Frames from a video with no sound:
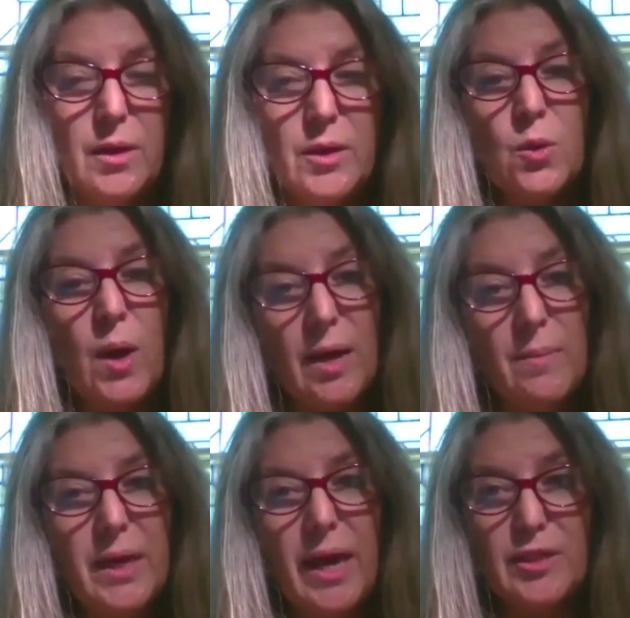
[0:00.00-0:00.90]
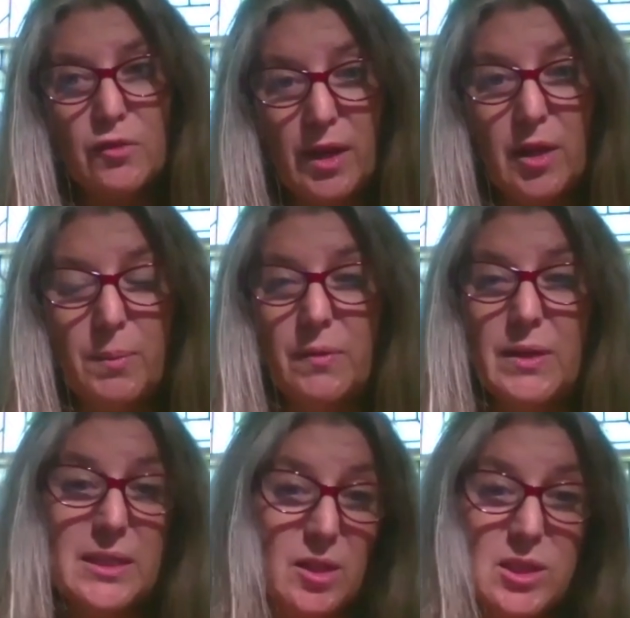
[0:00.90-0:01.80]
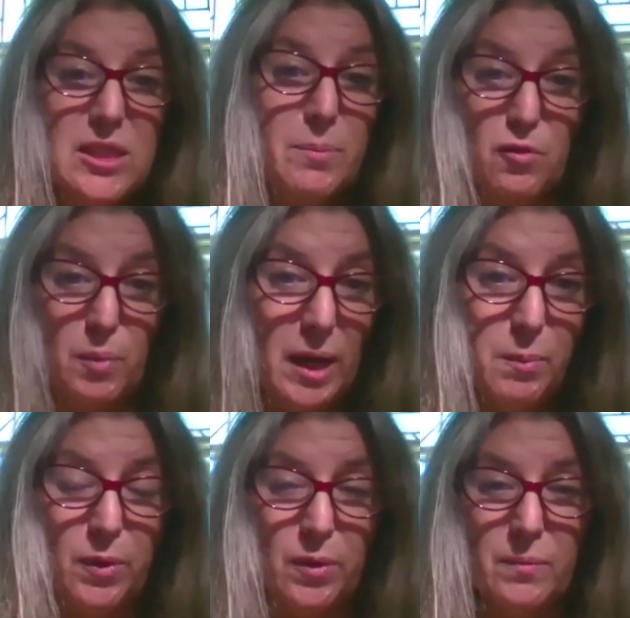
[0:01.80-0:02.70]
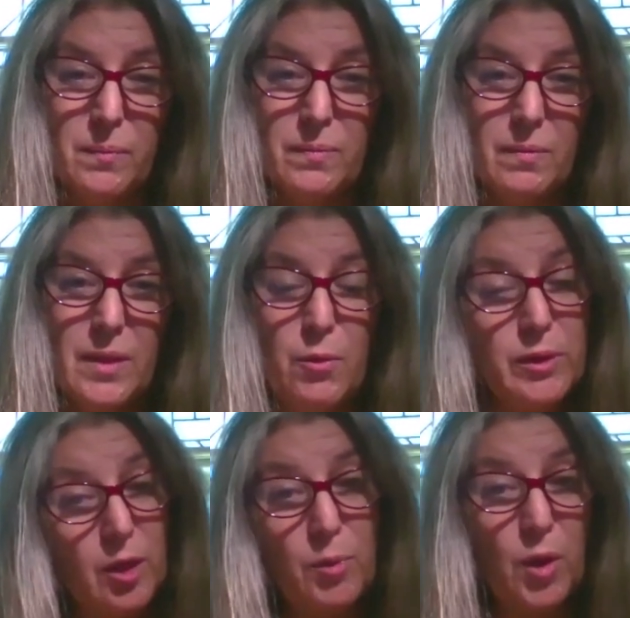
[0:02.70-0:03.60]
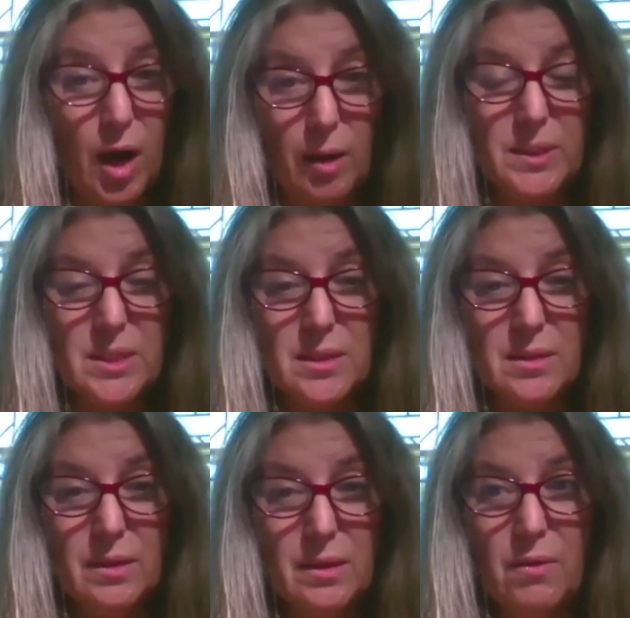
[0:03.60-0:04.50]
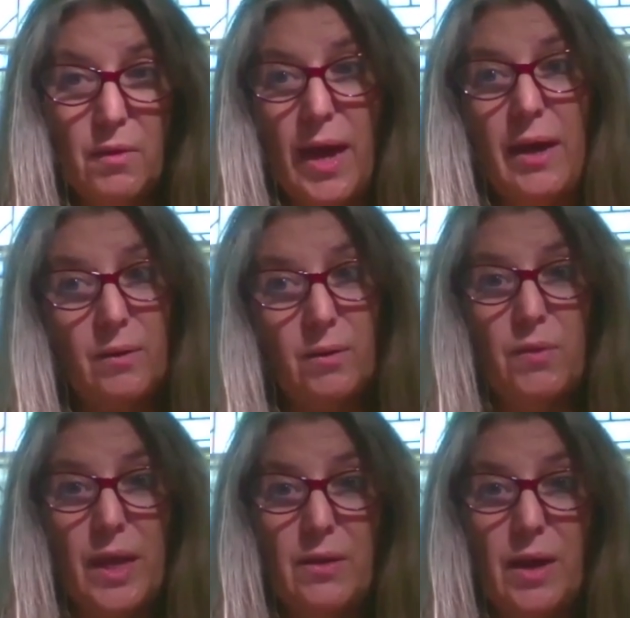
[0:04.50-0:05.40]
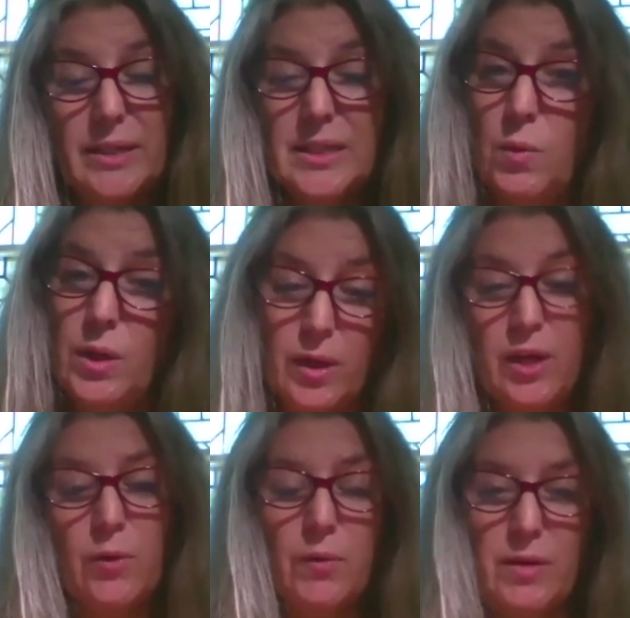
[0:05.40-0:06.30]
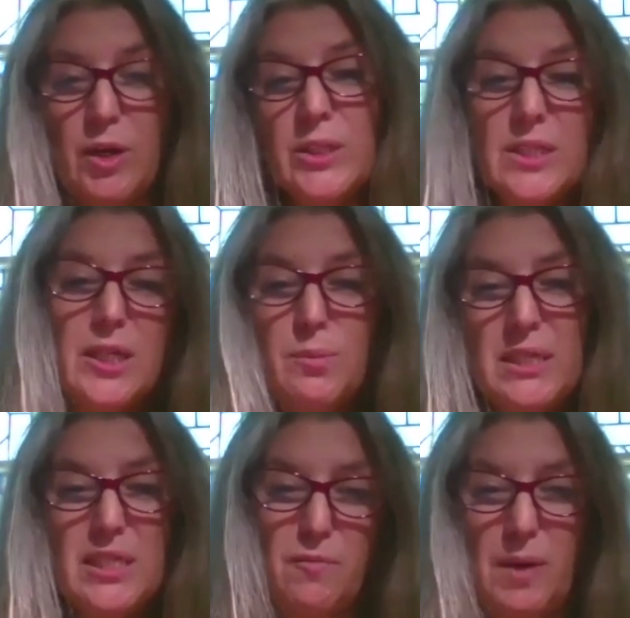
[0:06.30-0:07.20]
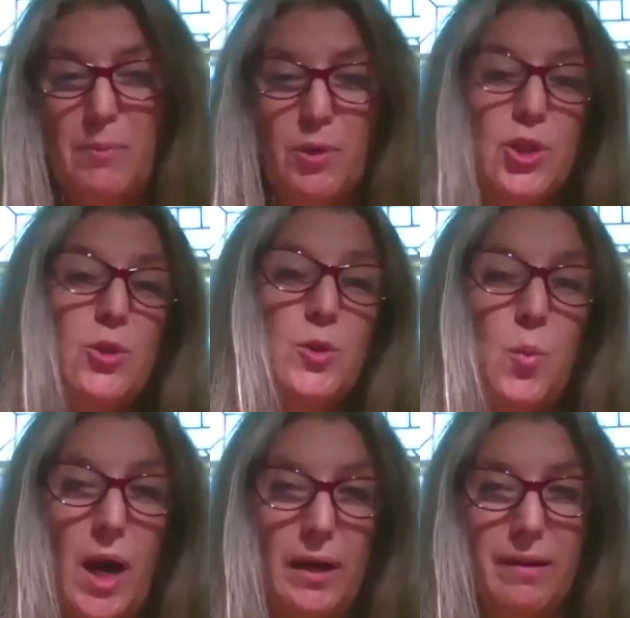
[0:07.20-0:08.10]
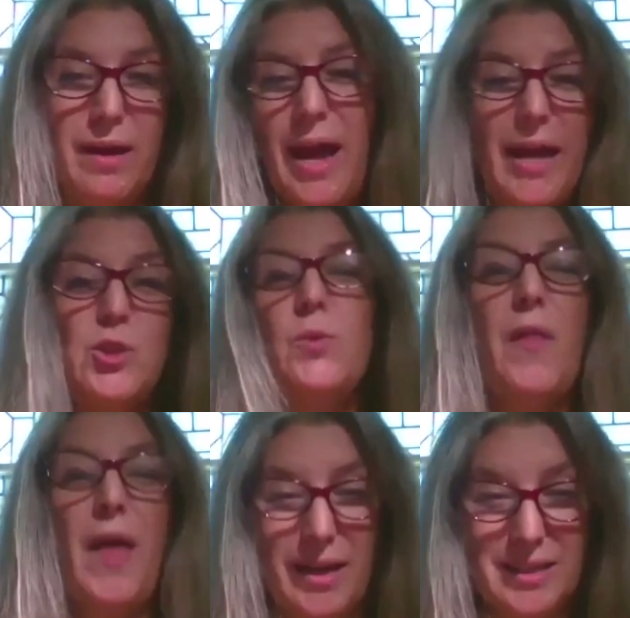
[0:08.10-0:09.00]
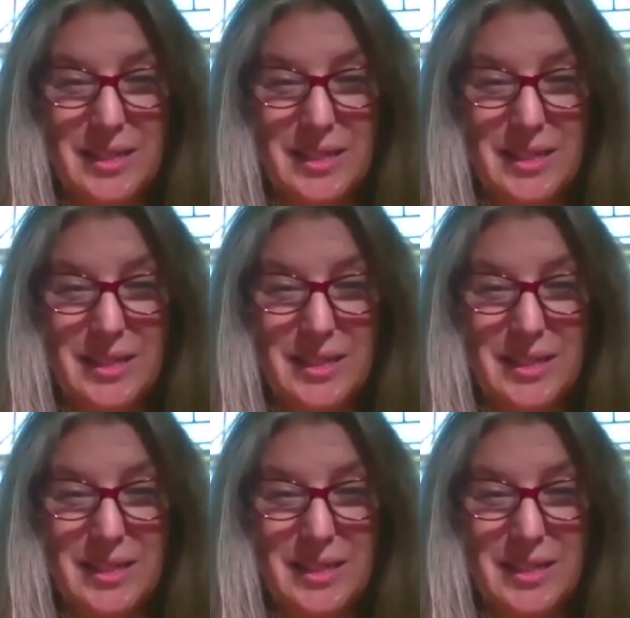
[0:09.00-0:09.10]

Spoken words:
So I began developing these little slips of paper that were little prompts that then I could say, well, here's 6 pieces of paper, choose one and do that.